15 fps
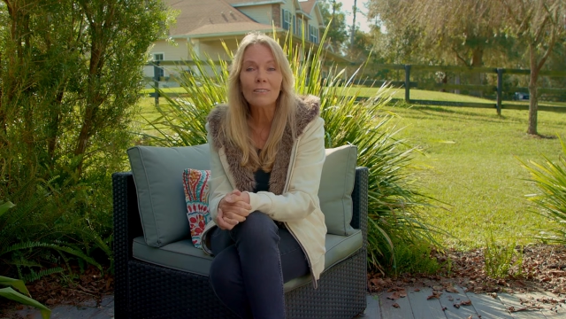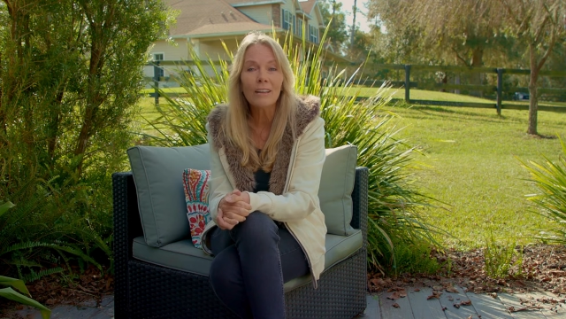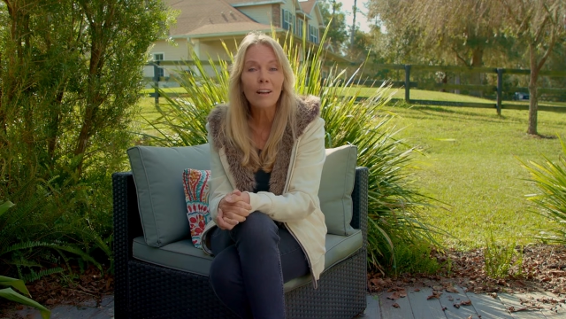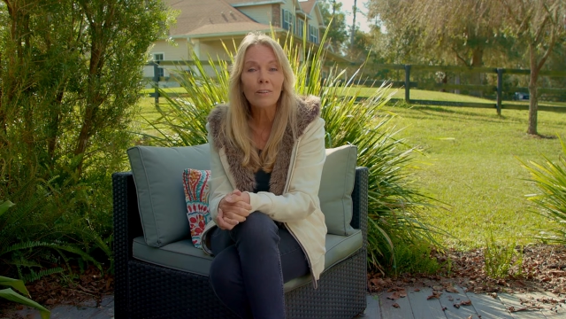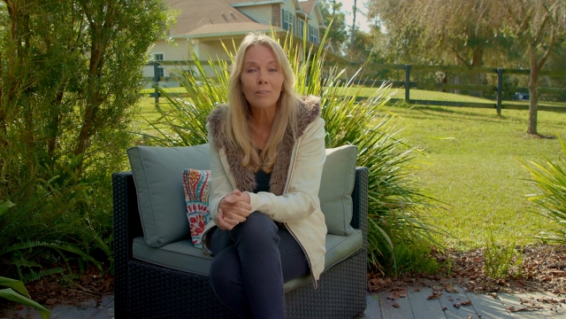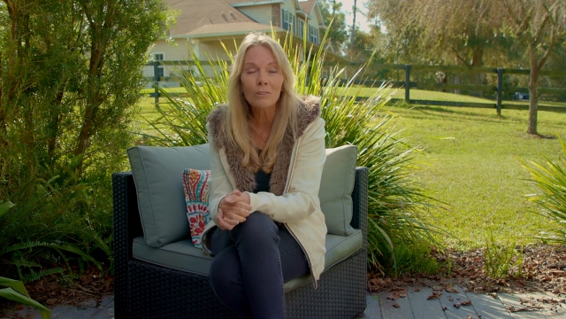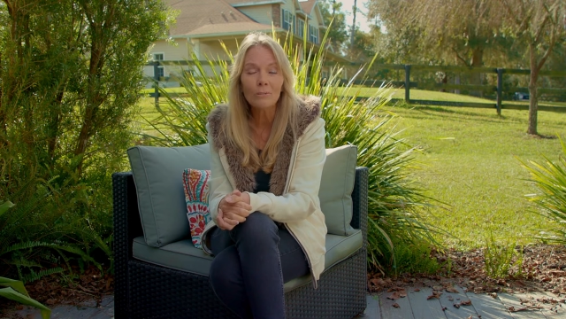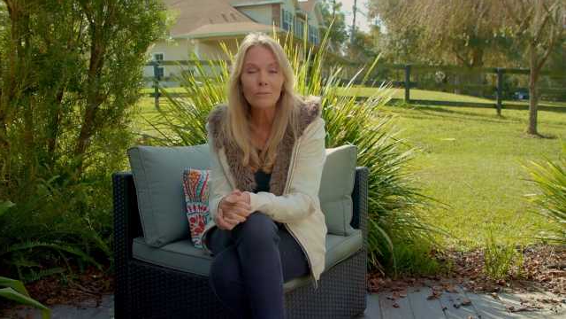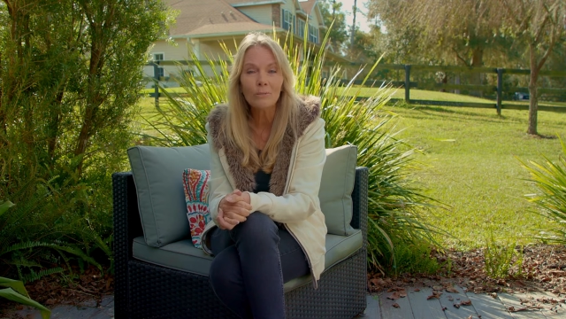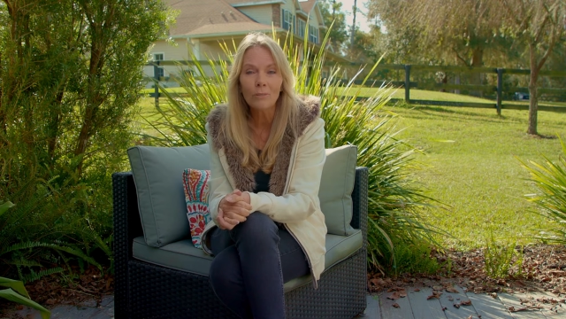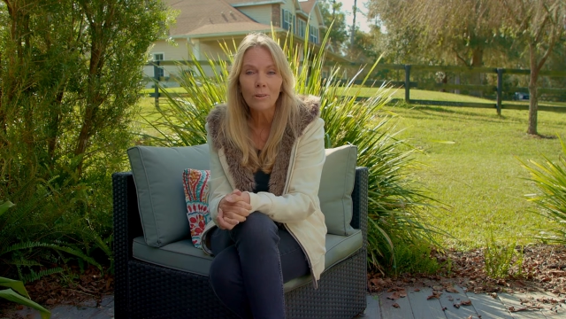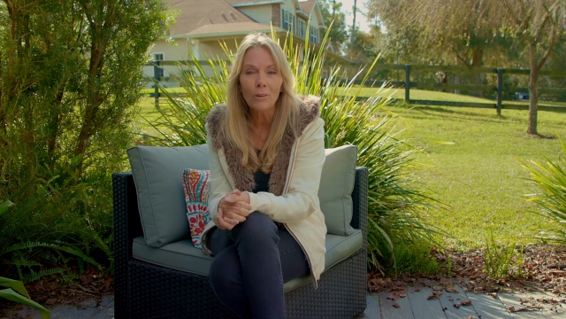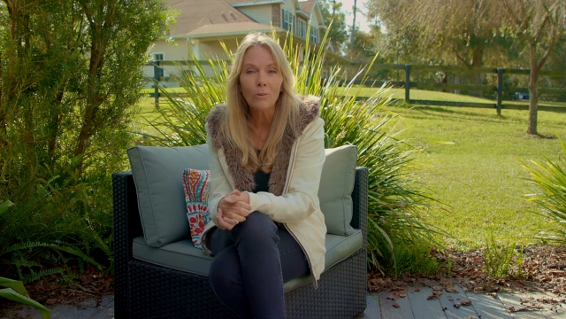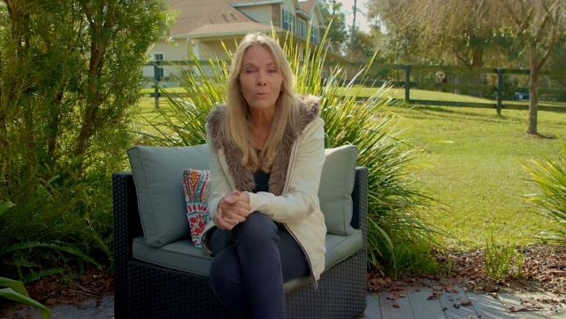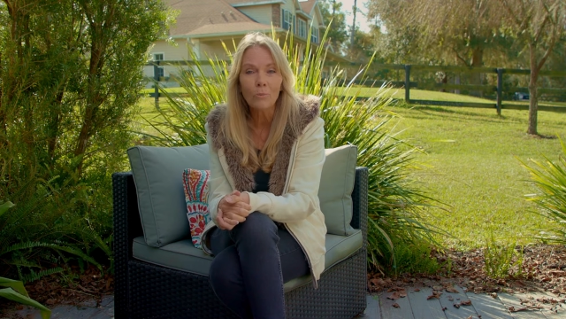tell
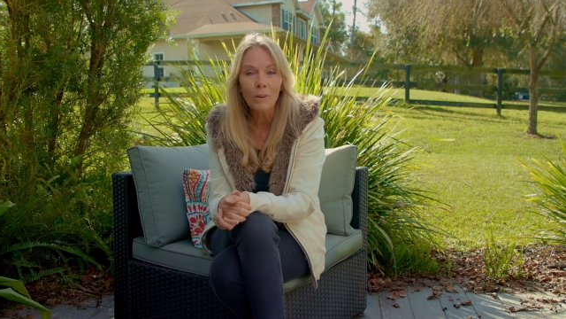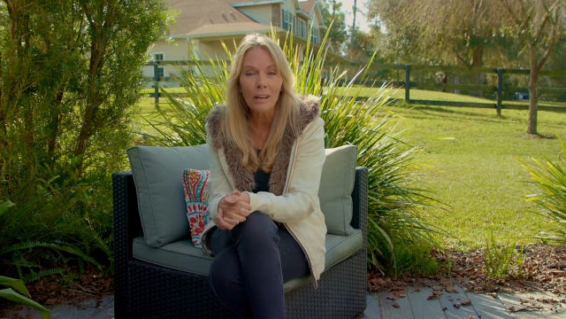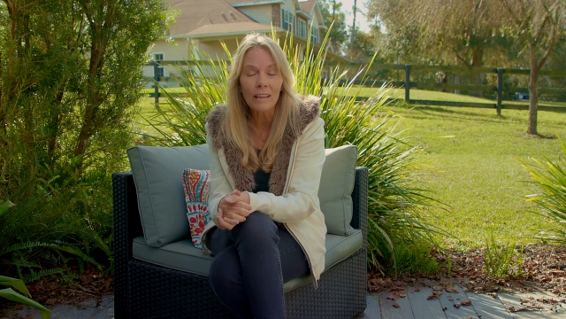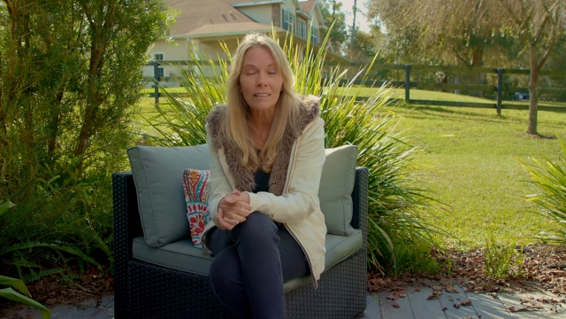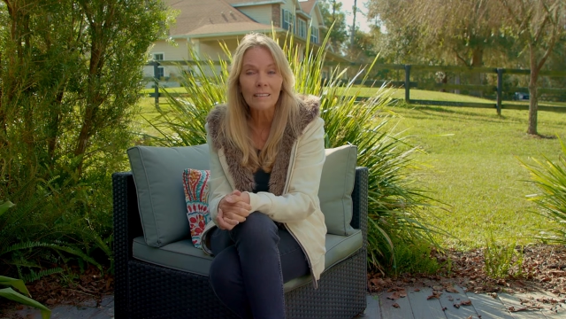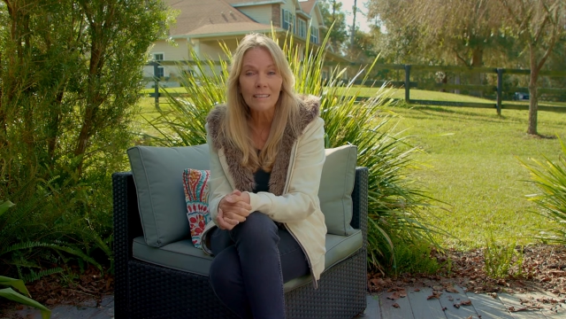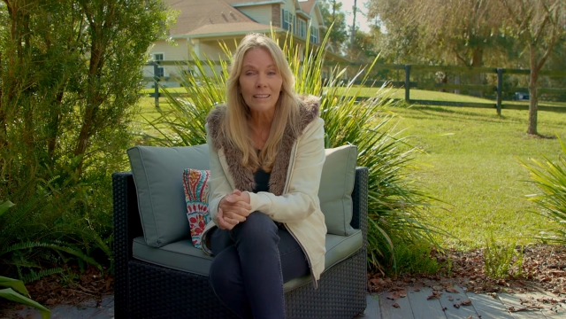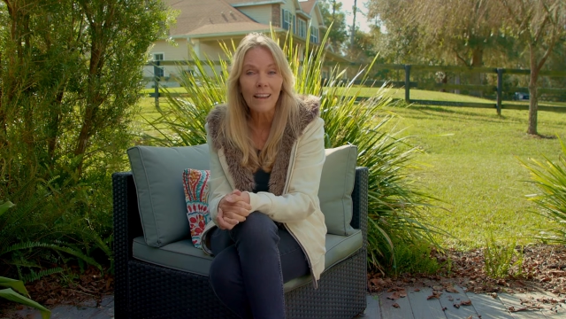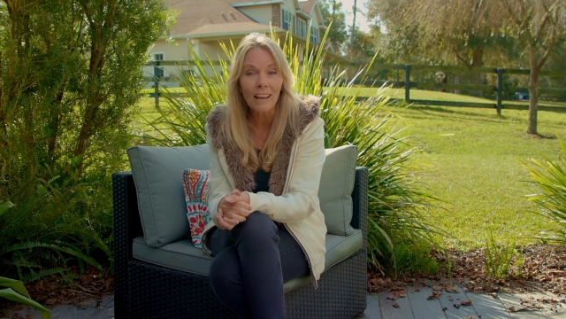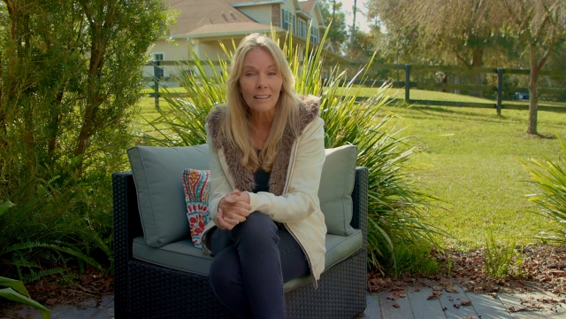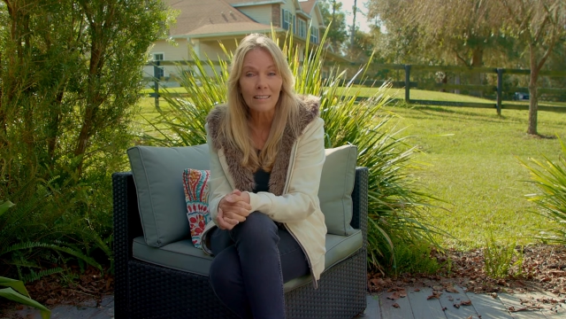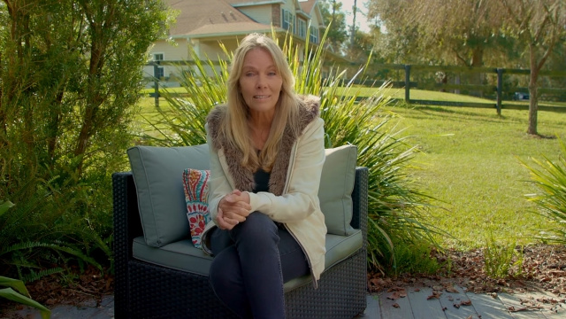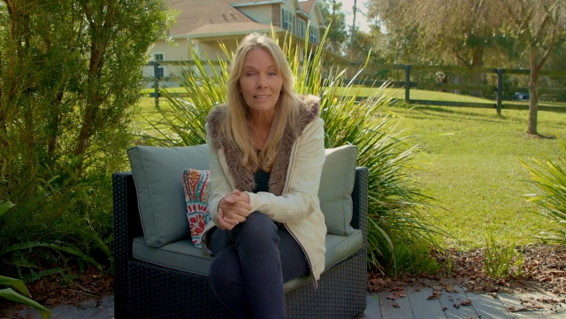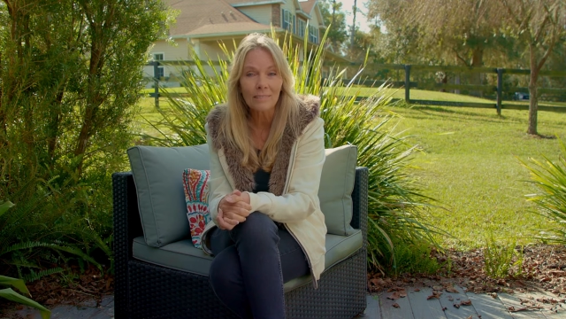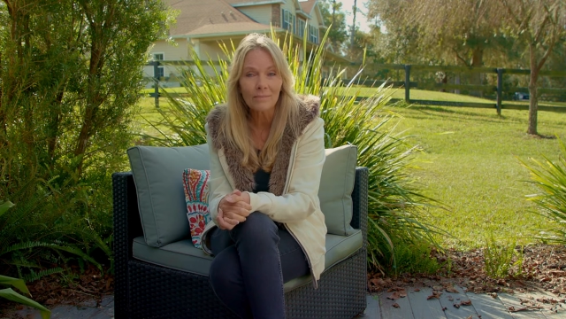you what I did
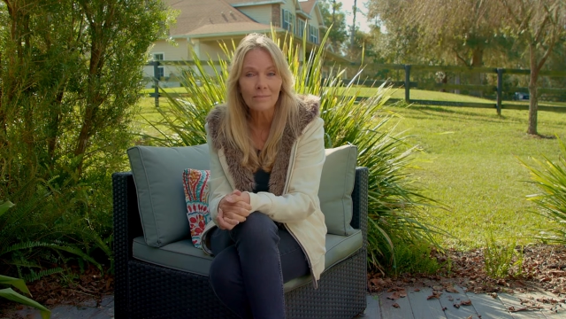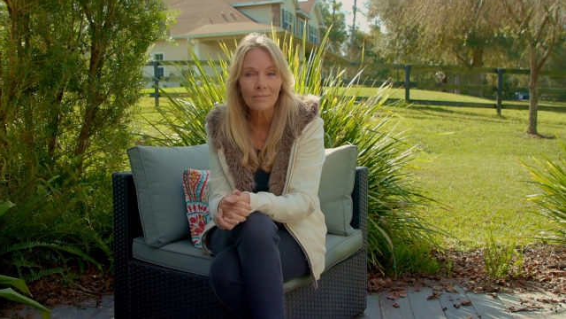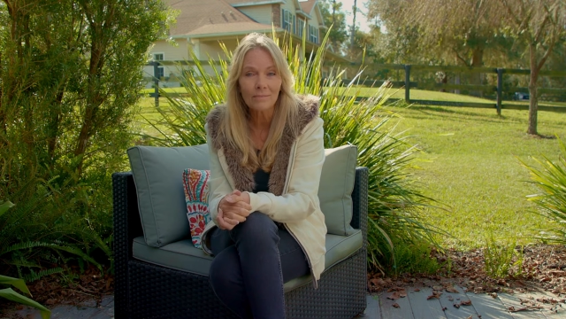next.